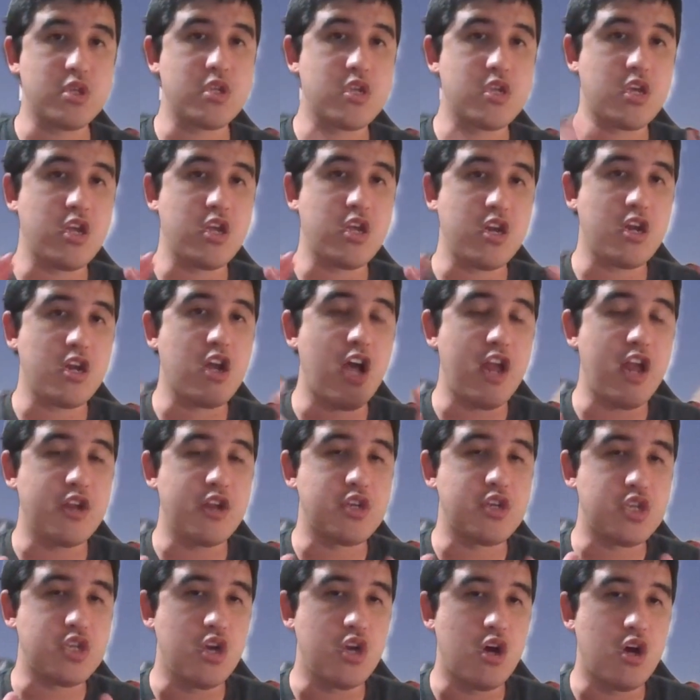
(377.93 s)
can kind
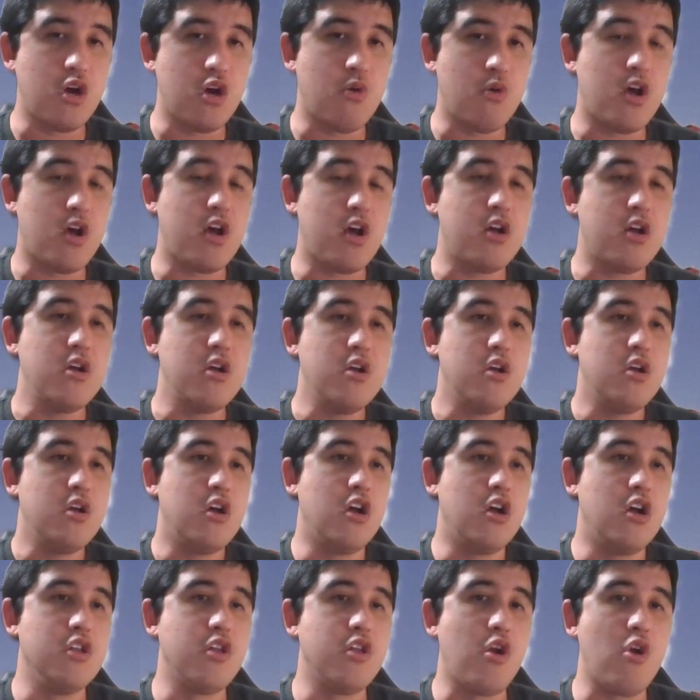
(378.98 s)
of show uh,
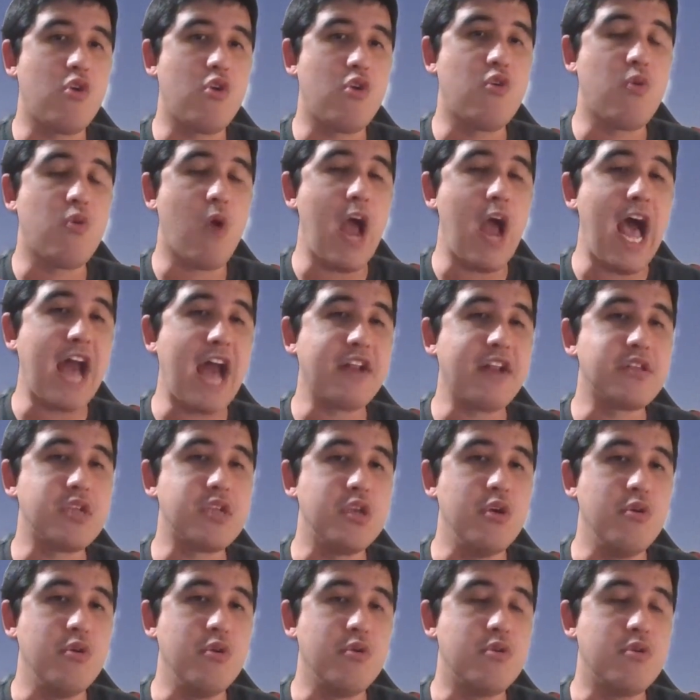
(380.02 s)
a little
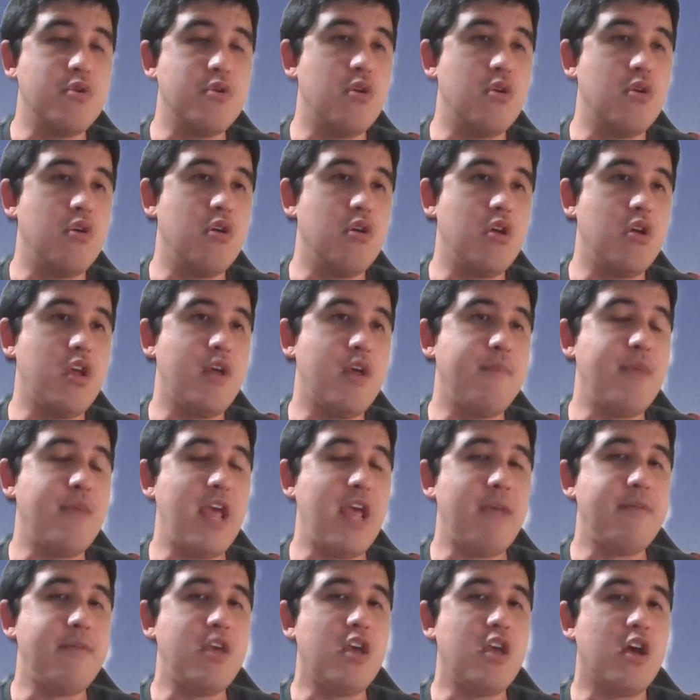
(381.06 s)
gratitude and
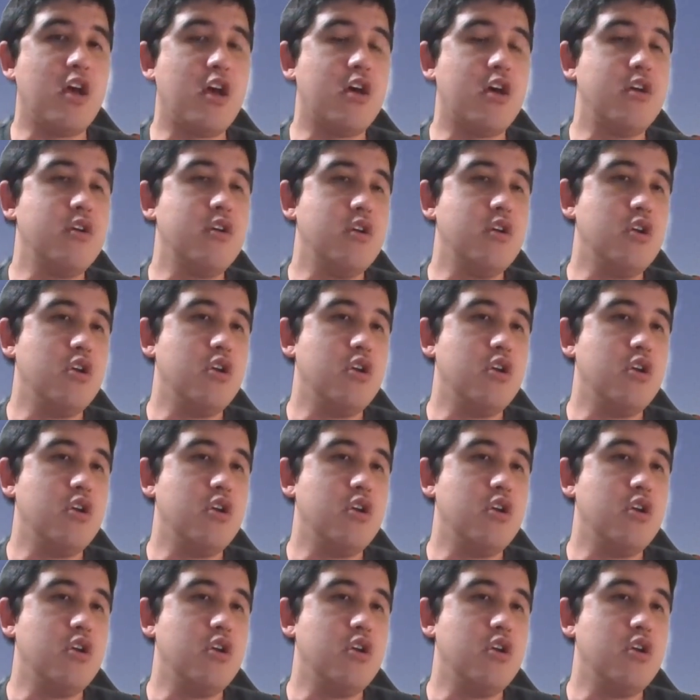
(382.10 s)
maybe a uh,